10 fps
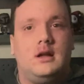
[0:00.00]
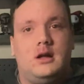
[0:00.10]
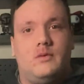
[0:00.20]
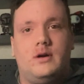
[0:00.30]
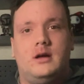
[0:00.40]

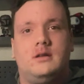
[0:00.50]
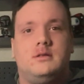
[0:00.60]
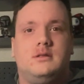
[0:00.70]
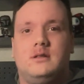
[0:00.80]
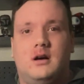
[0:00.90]
When
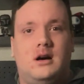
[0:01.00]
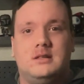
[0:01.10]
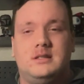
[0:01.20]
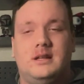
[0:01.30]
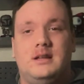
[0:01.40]

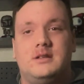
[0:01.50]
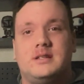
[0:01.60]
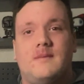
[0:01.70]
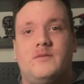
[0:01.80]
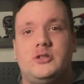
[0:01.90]
honestly, just
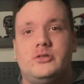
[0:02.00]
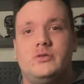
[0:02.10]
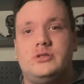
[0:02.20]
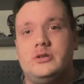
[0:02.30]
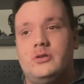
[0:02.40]
like due
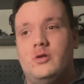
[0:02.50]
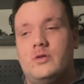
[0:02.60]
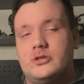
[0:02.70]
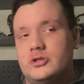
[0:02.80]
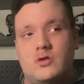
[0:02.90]
to
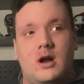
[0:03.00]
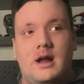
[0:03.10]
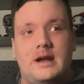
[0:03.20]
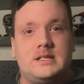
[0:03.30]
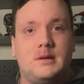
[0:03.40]
the
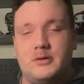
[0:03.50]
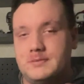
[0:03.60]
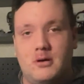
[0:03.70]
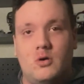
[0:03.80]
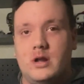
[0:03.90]
strikes and the
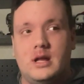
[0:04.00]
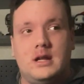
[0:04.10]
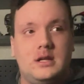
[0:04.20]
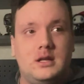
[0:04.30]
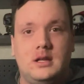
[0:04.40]

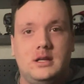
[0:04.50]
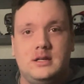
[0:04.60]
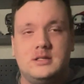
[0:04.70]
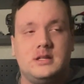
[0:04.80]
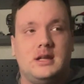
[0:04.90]
postponing.
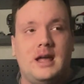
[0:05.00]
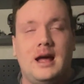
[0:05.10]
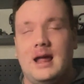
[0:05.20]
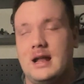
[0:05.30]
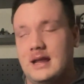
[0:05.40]
He
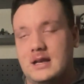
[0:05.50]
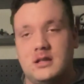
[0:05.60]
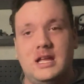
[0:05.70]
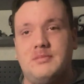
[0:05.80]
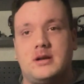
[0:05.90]
had to
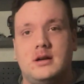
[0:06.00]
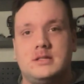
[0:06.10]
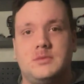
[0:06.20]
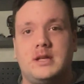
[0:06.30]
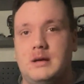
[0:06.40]
leave because
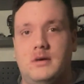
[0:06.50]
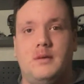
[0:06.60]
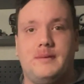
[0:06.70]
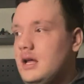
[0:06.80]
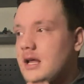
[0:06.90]
something came
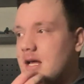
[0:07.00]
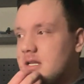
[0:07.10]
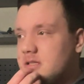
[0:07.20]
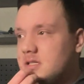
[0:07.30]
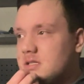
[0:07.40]
up.
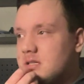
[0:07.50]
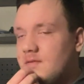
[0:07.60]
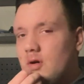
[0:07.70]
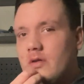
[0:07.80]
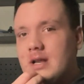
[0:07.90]
And a
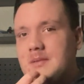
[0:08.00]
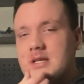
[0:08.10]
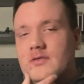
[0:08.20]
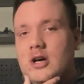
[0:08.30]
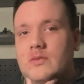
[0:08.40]
few of the names
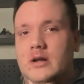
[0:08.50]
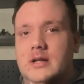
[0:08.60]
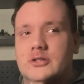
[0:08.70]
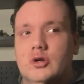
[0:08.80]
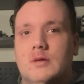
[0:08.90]
have gone around
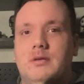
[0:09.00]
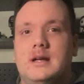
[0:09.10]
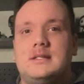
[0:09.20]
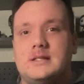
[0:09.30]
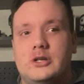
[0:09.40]
as to who could
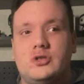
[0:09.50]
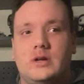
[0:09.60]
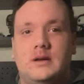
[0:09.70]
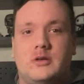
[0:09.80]
play Sentry.